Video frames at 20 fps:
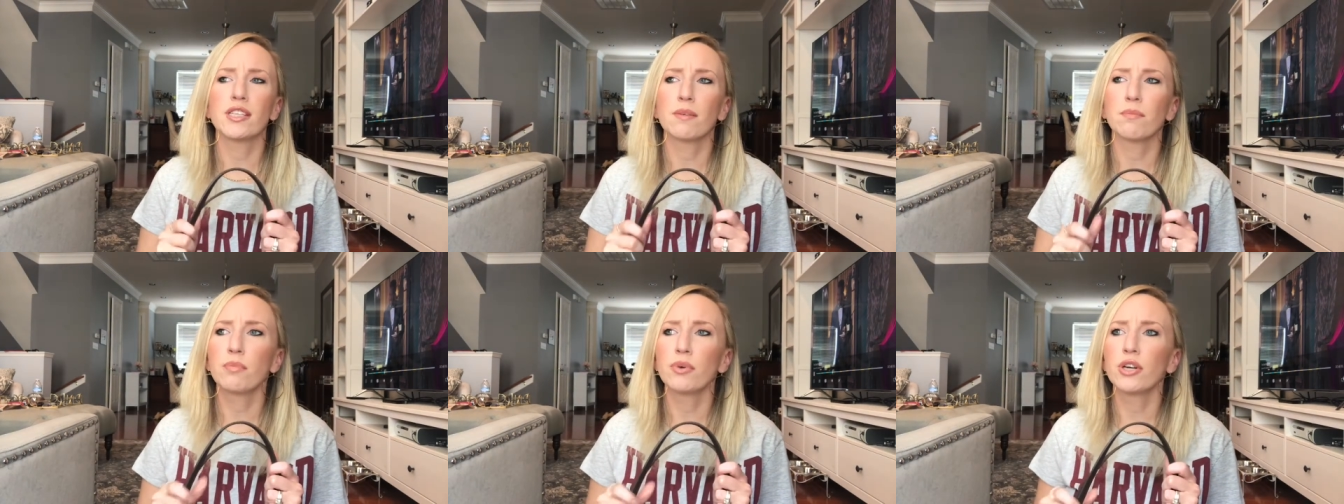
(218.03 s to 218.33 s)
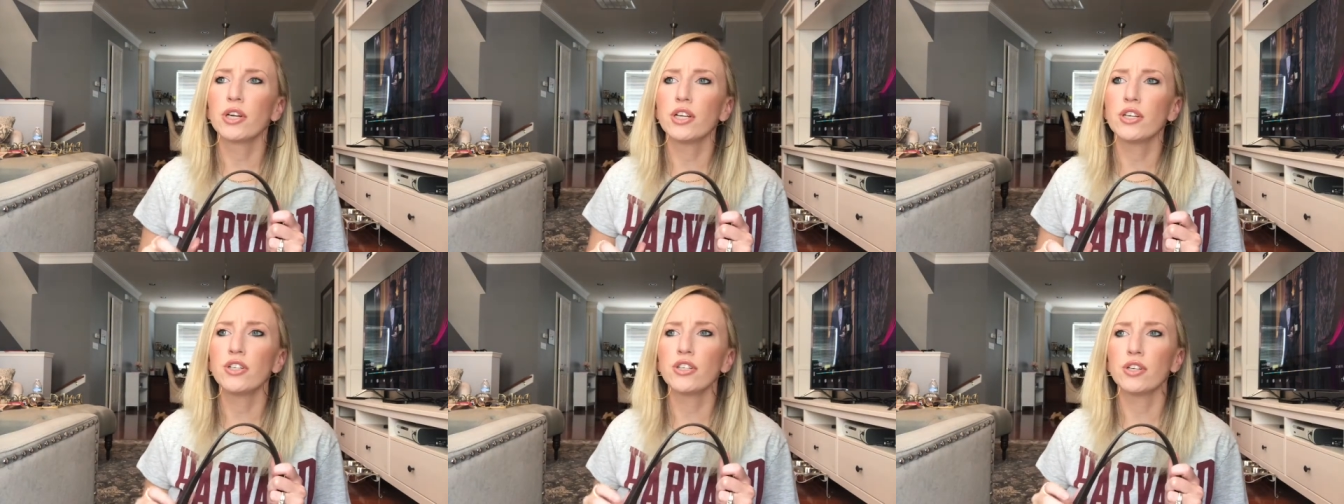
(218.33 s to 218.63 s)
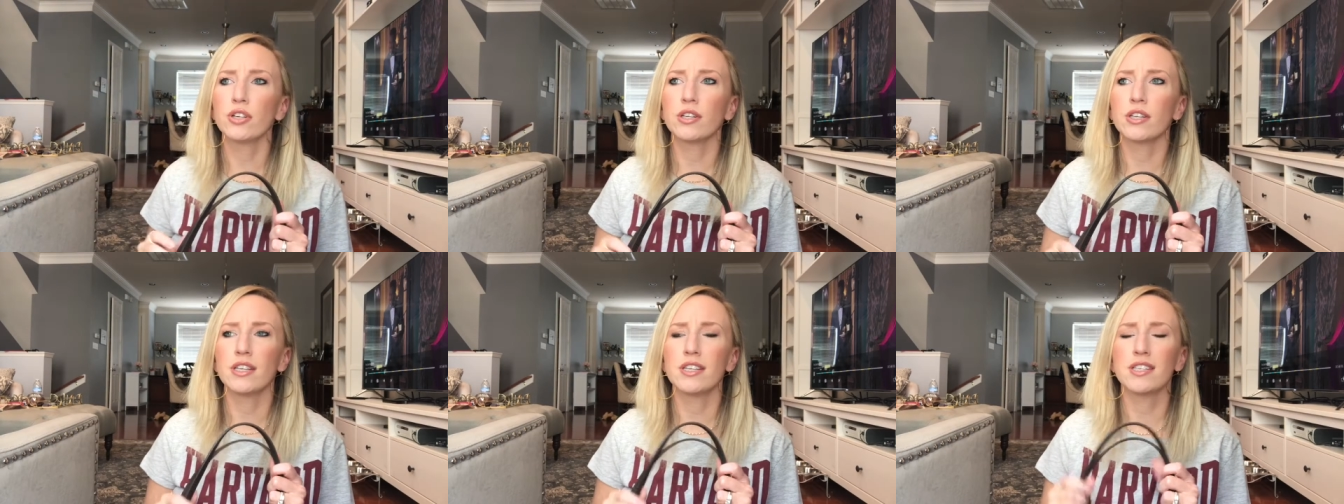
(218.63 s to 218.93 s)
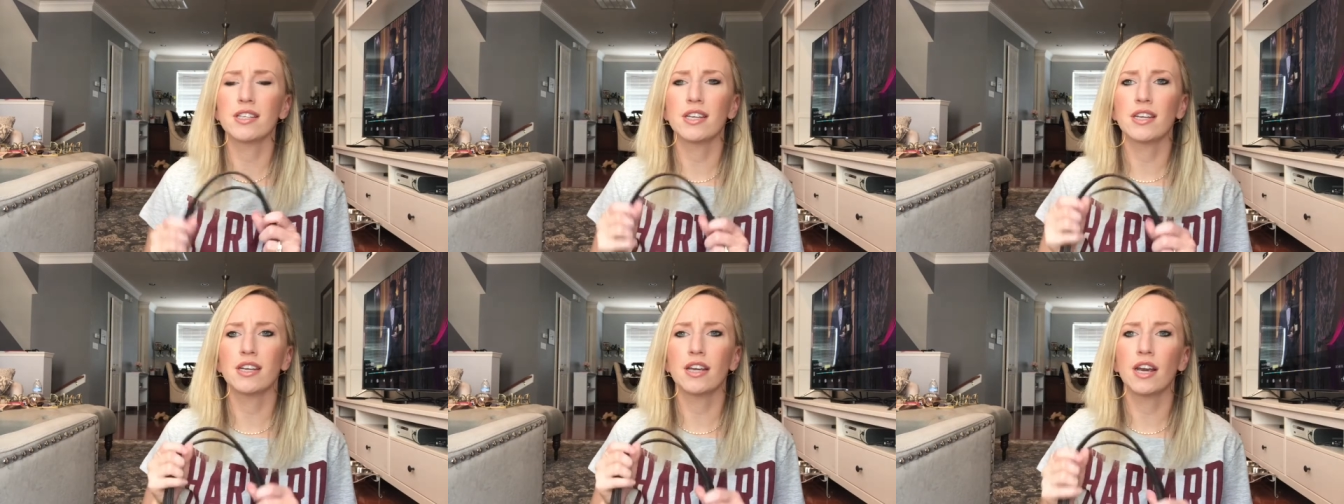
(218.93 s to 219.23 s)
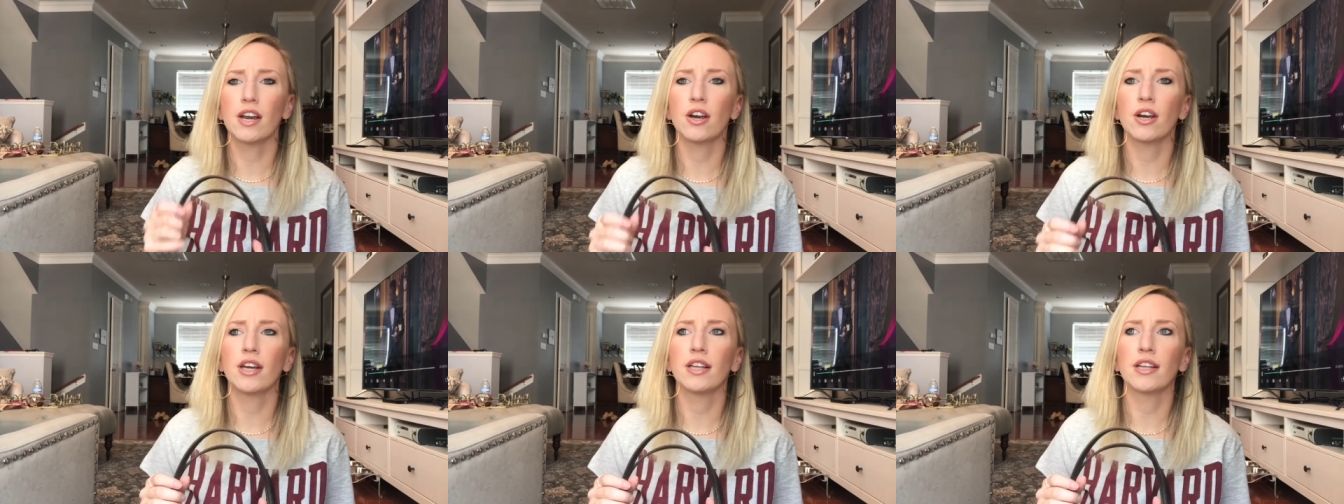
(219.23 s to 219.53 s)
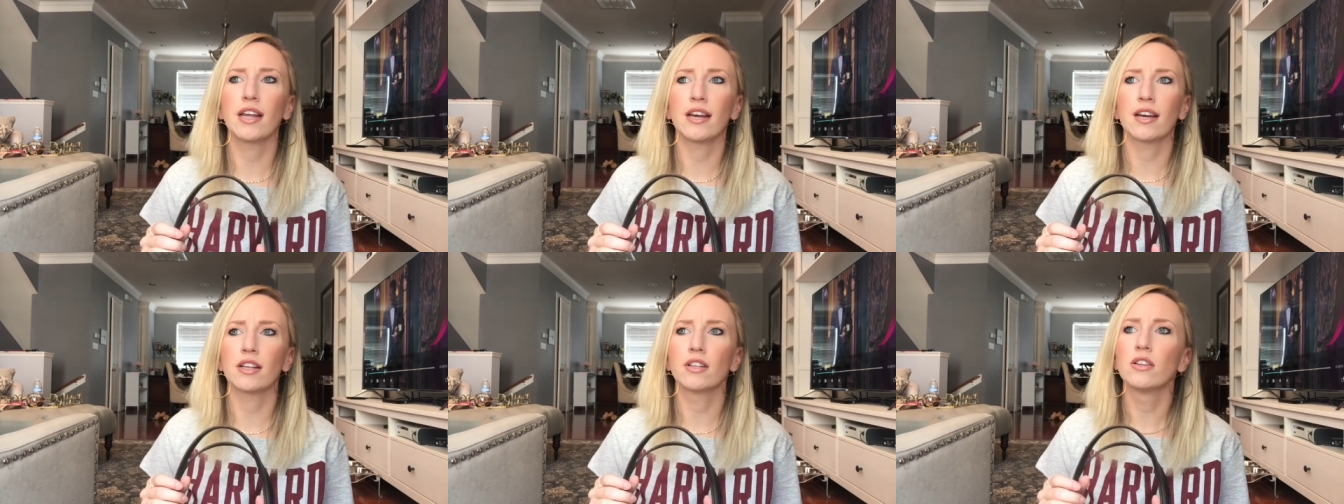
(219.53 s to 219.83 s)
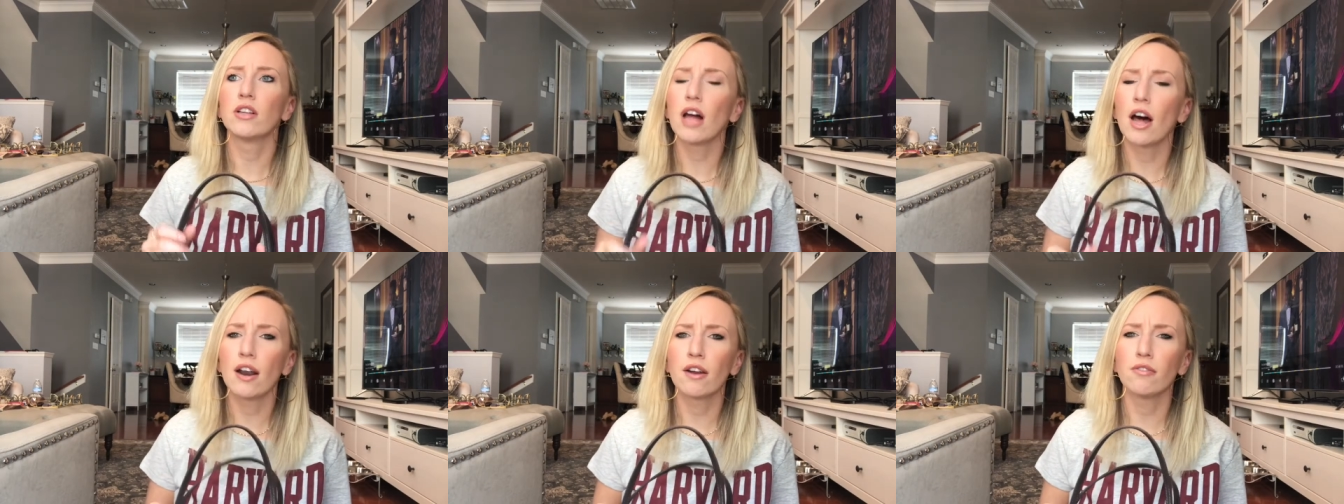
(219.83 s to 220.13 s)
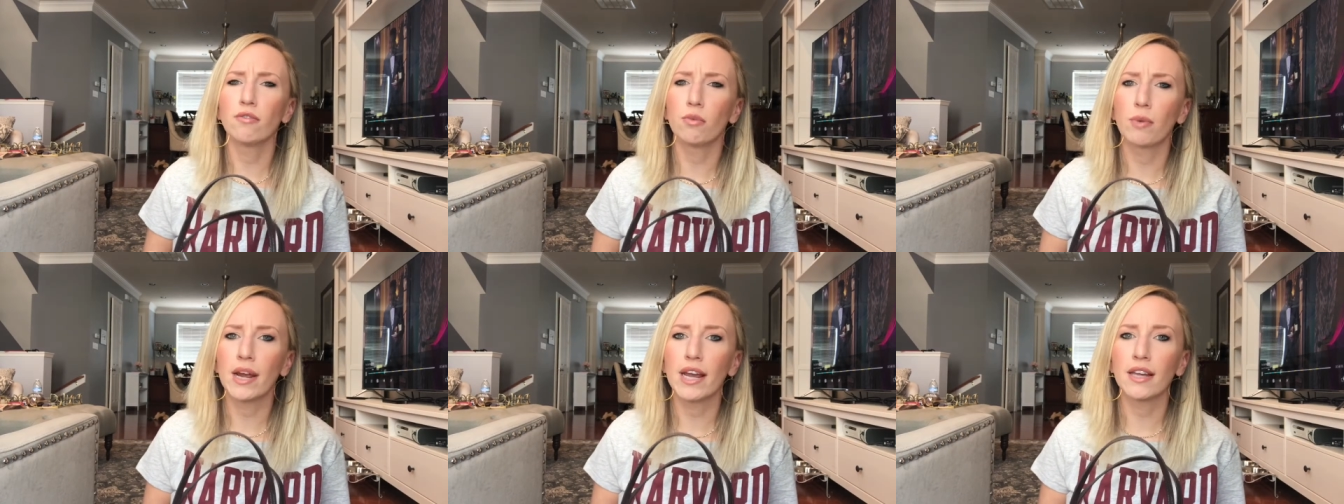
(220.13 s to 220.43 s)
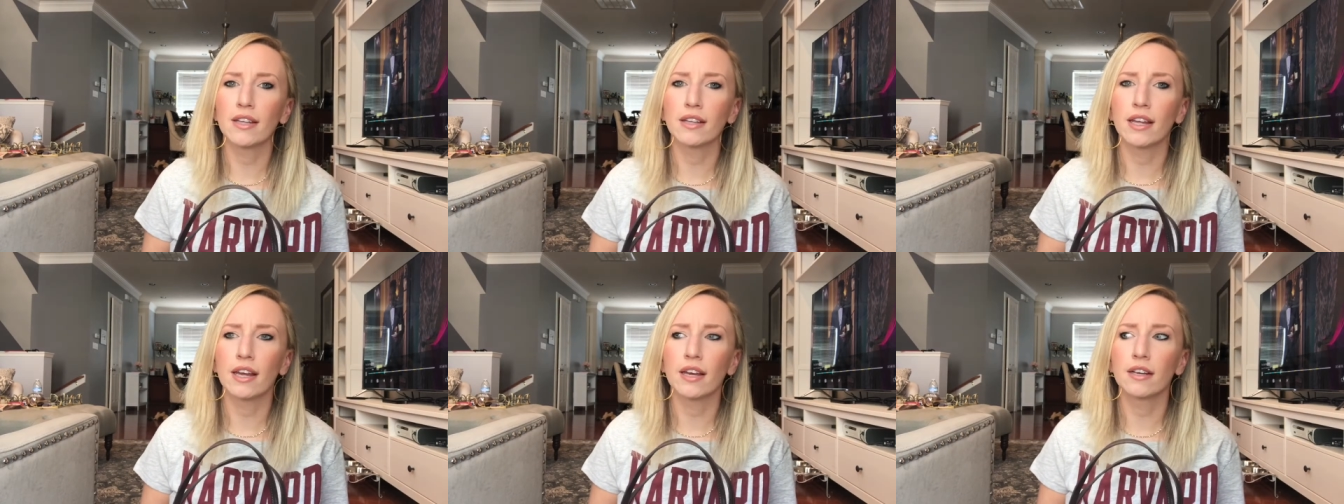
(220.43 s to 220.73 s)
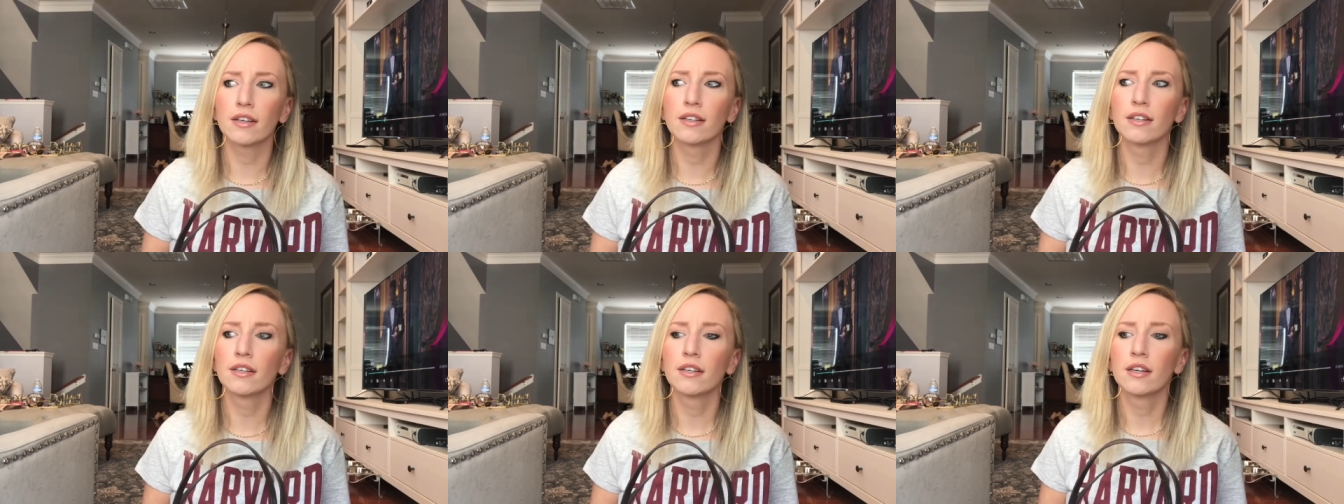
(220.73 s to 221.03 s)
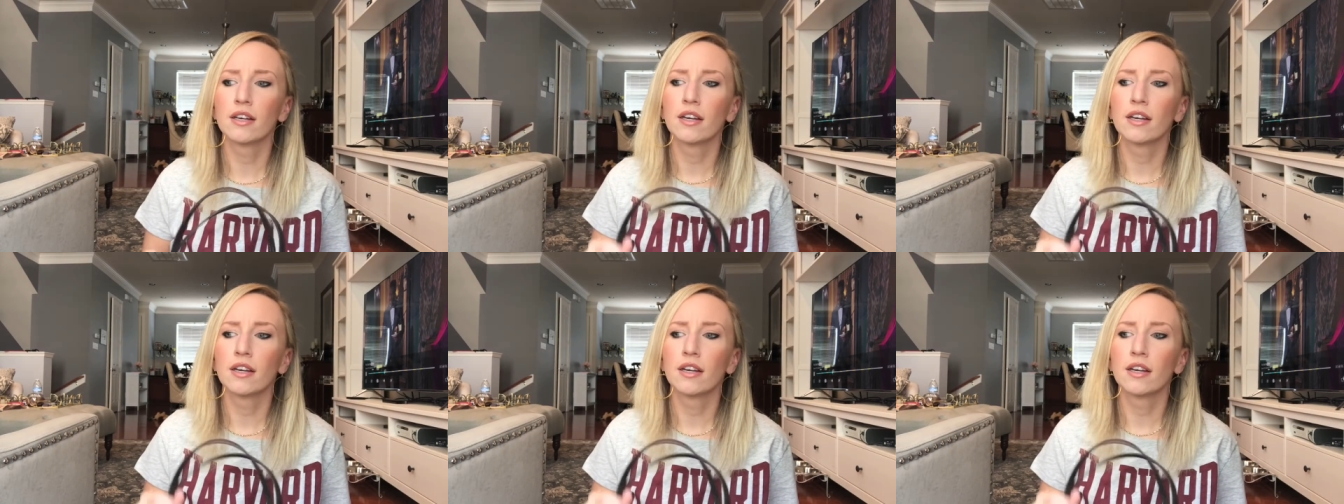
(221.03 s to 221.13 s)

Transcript: I'm pretty sure these can carry like a lot of weight. Like